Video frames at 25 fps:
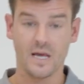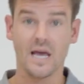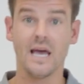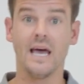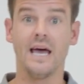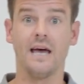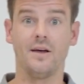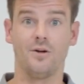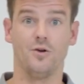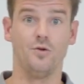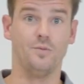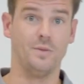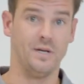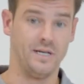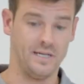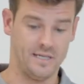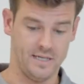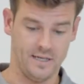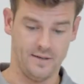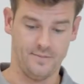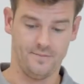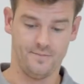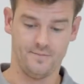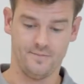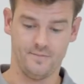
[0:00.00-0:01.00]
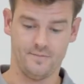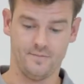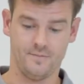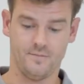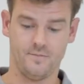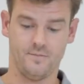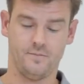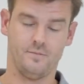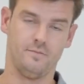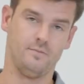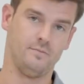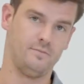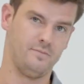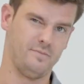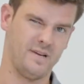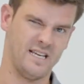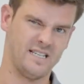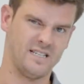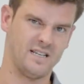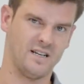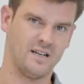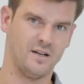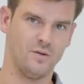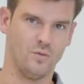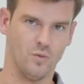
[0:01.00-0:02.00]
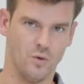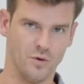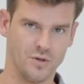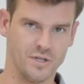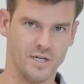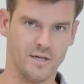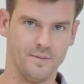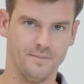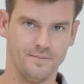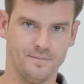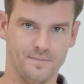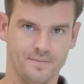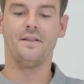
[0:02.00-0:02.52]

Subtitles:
air humidity, basically water.